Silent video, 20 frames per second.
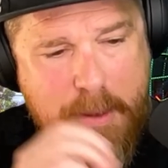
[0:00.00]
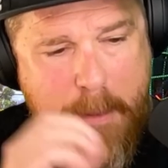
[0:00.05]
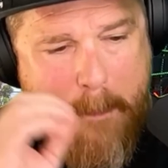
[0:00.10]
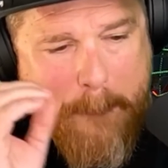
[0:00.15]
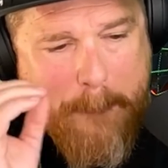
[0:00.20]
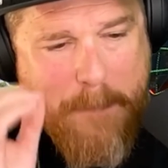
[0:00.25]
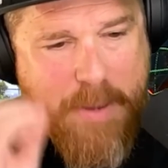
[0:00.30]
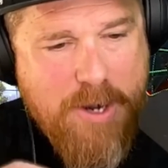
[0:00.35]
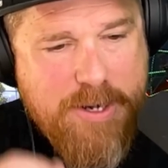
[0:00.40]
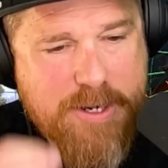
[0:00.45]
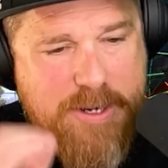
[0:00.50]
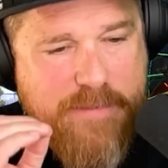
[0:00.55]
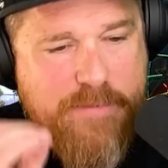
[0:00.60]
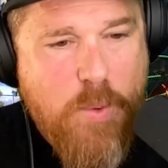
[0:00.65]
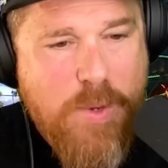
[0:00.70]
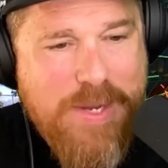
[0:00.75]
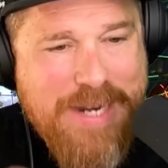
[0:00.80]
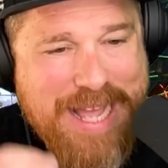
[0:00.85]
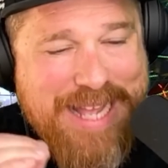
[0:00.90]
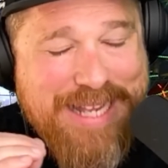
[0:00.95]
part of
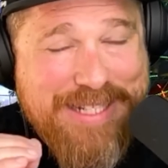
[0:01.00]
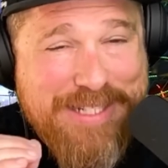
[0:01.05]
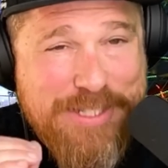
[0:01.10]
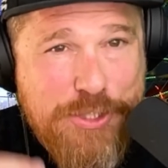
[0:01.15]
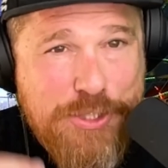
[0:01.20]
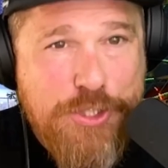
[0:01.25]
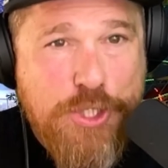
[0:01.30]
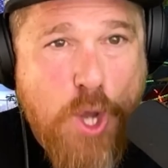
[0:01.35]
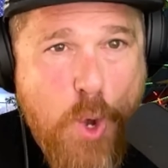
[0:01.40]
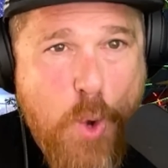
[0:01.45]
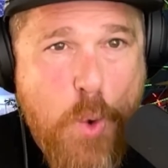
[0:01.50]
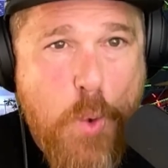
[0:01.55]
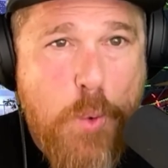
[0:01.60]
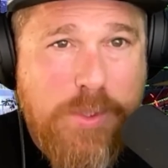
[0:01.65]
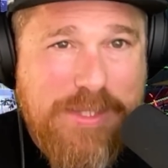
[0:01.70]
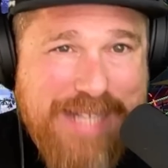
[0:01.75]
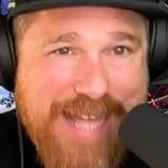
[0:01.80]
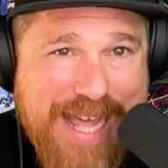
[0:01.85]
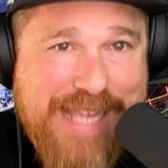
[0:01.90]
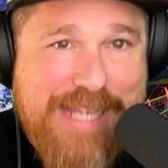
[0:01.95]
what I don't
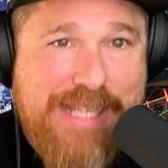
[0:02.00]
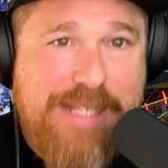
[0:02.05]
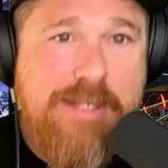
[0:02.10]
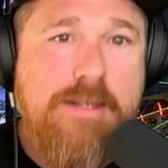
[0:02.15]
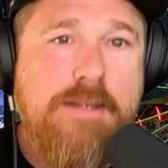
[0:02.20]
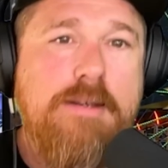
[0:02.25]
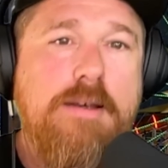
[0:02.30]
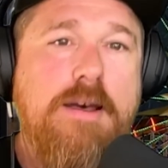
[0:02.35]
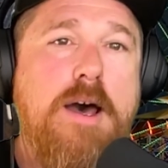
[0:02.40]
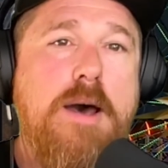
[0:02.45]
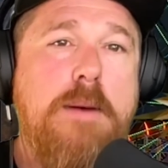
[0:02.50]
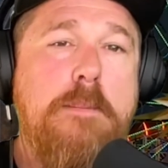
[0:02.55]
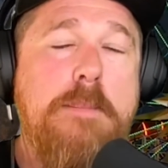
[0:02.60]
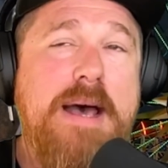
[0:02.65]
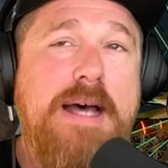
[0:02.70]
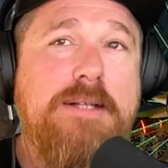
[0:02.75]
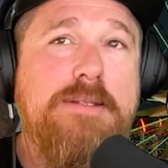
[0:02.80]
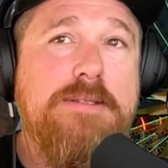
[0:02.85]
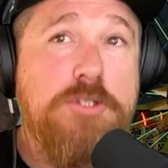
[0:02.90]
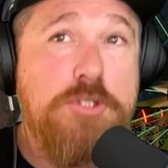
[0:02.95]
like
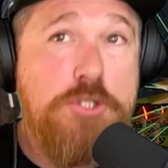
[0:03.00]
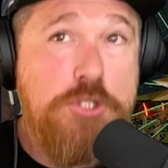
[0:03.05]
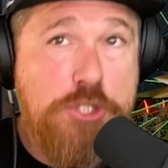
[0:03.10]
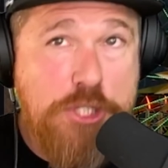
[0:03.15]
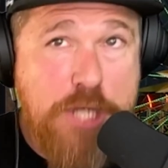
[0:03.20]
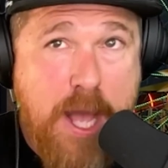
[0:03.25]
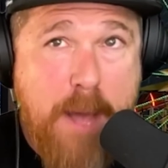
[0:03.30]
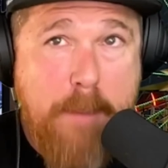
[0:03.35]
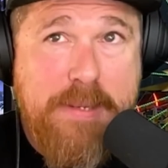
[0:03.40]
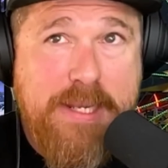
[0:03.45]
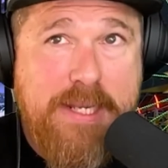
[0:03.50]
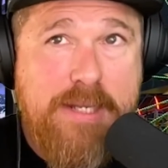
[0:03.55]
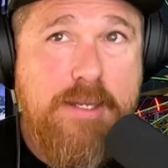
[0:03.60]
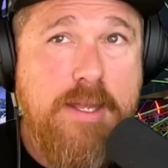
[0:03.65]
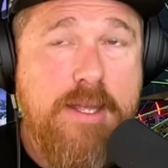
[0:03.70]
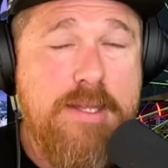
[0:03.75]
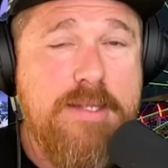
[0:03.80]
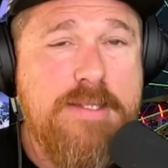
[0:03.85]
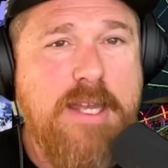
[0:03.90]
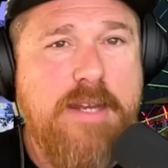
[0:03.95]
about shopping
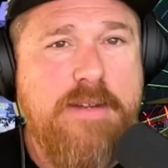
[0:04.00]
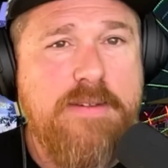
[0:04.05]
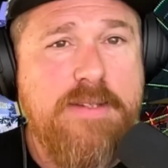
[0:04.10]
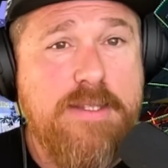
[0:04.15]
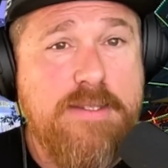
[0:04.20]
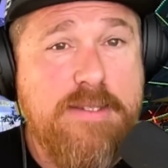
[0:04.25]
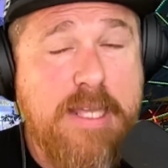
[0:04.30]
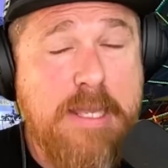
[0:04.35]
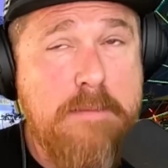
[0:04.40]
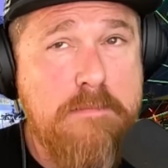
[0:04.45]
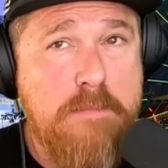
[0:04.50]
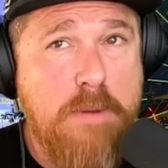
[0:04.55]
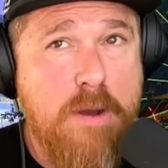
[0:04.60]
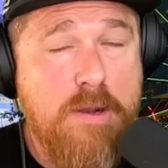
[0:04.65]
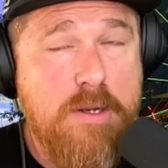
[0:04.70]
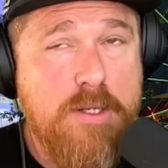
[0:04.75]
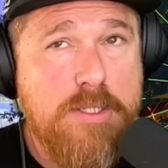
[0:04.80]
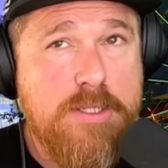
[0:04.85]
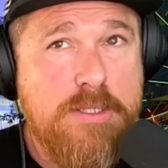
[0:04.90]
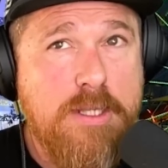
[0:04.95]
inside of the theme
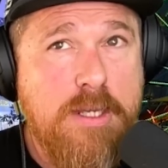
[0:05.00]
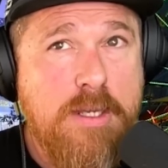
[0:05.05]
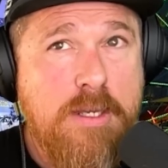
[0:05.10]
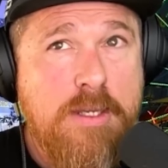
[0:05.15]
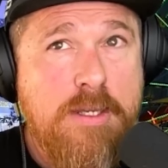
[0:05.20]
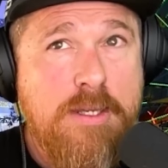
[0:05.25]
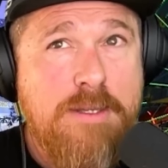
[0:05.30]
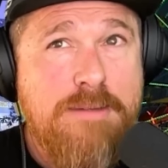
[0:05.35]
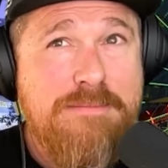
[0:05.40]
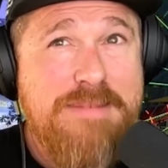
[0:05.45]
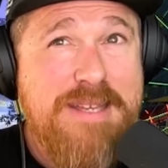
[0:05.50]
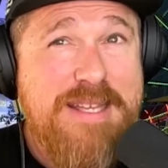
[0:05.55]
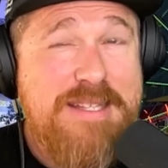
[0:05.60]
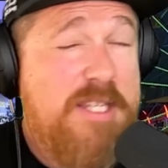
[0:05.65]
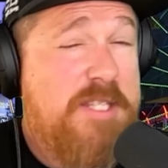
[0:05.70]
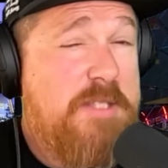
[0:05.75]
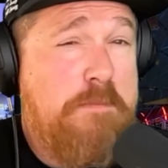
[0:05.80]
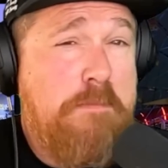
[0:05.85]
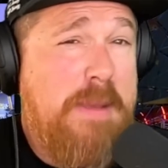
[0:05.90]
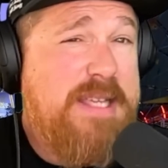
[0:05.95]
parks is
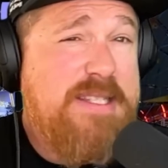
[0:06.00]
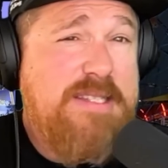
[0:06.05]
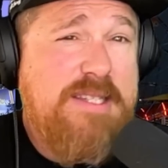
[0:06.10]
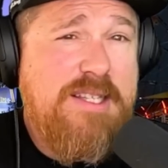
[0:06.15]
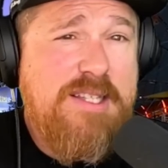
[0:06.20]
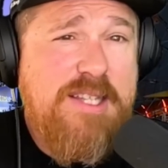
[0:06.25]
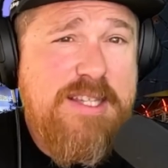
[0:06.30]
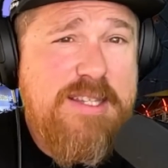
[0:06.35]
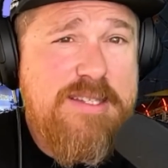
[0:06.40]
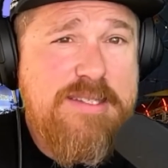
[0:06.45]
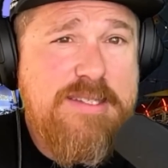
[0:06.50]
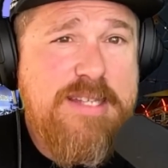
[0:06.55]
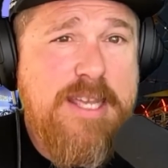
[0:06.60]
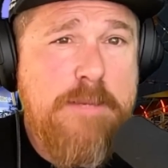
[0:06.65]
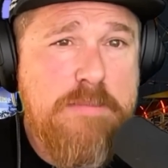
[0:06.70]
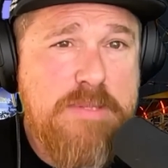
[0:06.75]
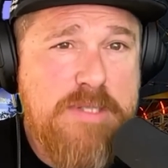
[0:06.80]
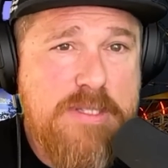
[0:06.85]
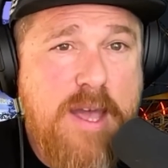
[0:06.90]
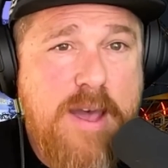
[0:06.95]
it's basically the
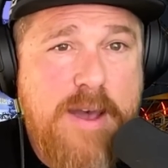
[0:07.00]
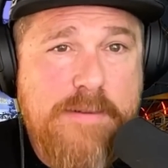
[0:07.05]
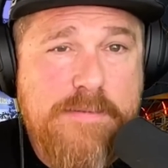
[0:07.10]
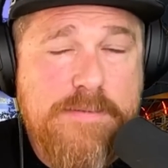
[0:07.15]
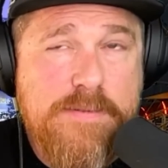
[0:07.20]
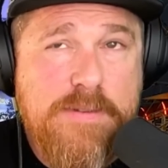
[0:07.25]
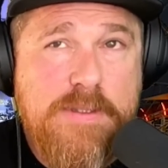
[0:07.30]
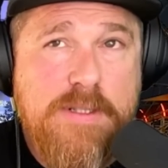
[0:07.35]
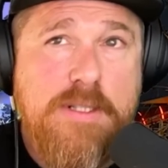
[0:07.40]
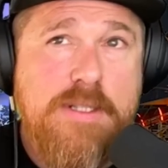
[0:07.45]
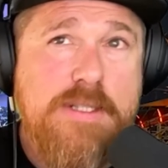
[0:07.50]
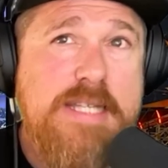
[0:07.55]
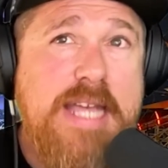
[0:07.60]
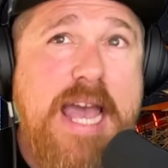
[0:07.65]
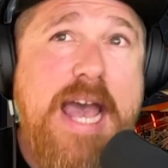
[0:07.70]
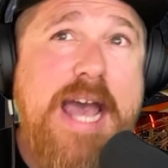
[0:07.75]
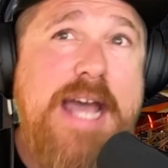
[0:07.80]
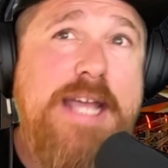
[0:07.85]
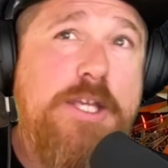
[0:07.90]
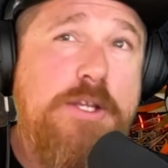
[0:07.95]
same stuff.
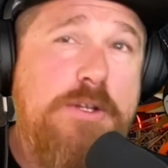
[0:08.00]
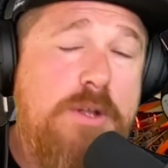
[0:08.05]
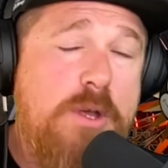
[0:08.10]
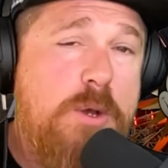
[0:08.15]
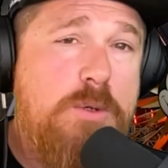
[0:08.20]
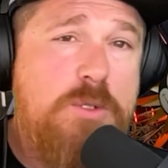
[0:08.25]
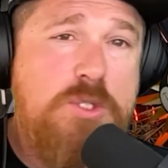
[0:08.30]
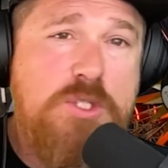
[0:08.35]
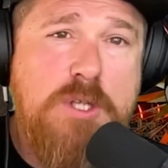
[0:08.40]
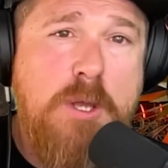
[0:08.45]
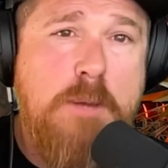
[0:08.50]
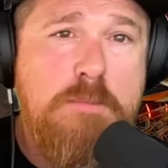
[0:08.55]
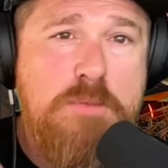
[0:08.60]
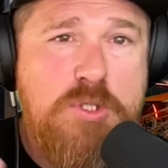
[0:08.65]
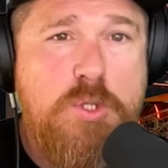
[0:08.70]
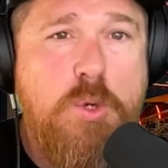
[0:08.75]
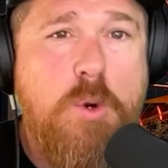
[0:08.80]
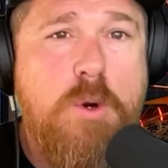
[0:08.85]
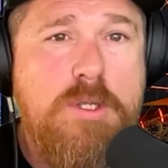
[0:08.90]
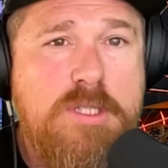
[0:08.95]
Yeah, you know, some
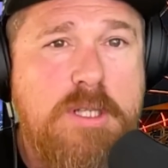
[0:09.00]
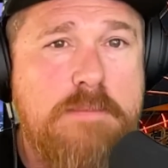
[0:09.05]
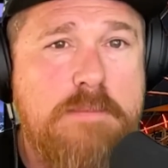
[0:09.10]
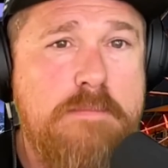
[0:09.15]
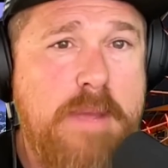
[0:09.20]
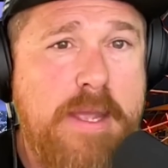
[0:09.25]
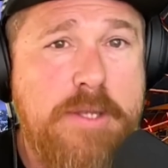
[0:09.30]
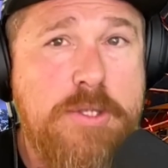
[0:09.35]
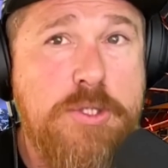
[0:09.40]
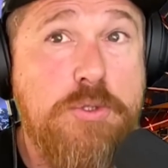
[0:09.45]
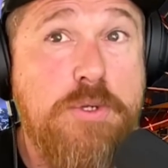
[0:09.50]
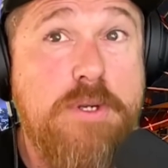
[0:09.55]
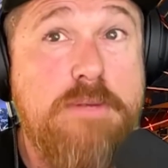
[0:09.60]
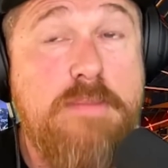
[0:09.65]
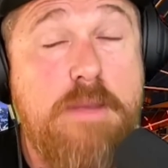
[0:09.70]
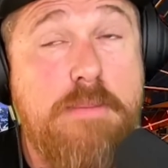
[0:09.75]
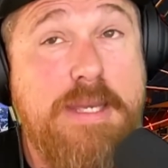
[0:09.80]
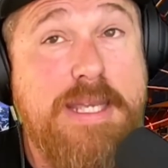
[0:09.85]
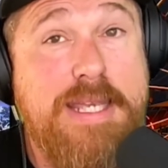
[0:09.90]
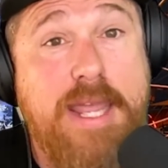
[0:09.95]
stores on Main Street
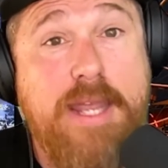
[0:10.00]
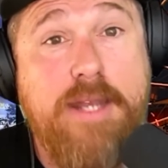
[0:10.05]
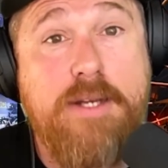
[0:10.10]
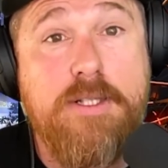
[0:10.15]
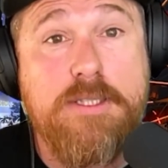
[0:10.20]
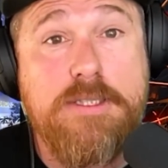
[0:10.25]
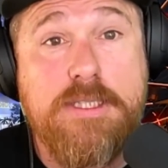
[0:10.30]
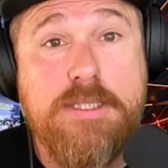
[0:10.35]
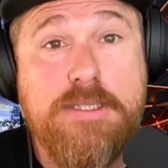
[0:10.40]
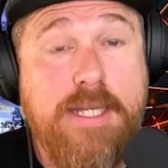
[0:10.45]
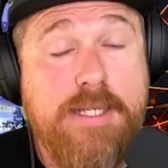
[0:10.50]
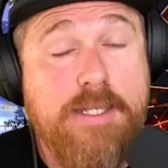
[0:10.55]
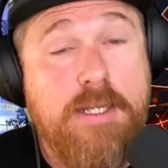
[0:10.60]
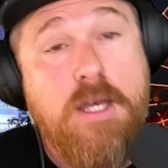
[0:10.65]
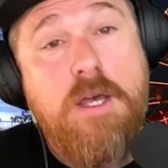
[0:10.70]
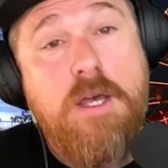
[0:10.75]
maybe cater to like